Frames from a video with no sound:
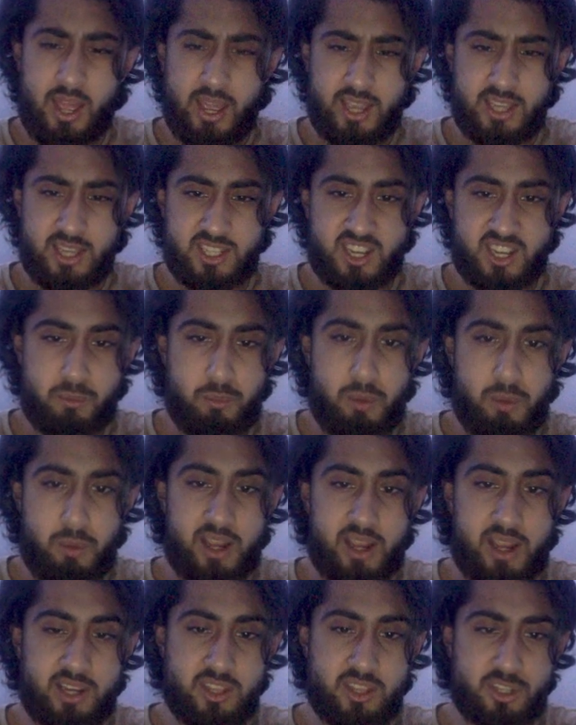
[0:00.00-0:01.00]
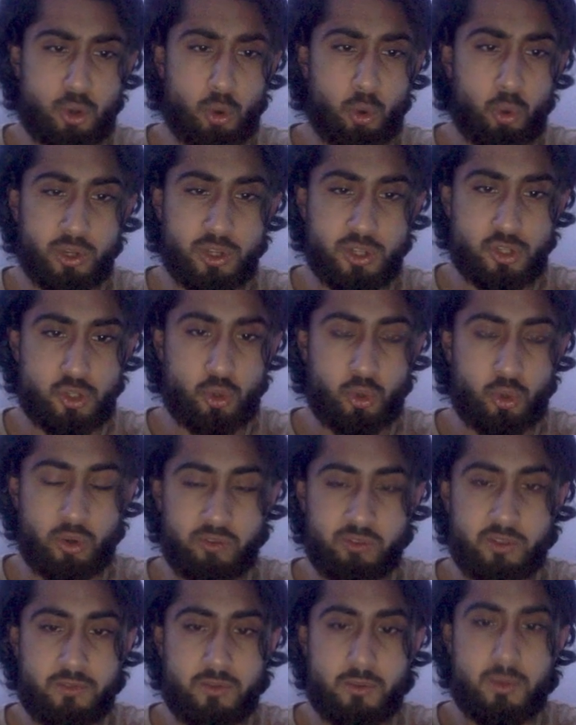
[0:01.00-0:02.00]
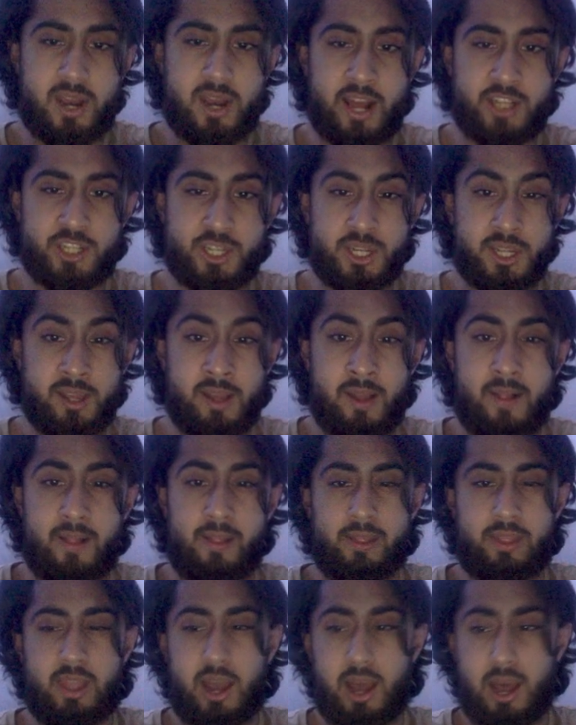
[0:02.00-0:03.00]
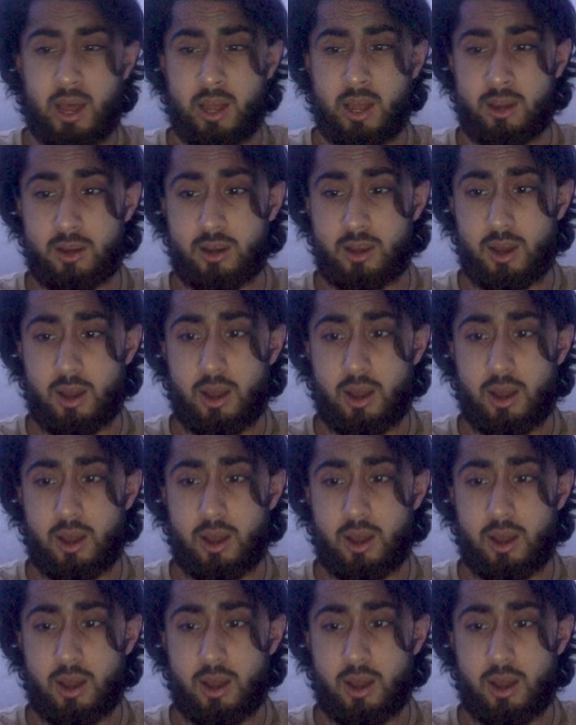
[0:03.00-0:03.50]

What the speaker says: Is dipped back into this golden zone of the Fibonacci, and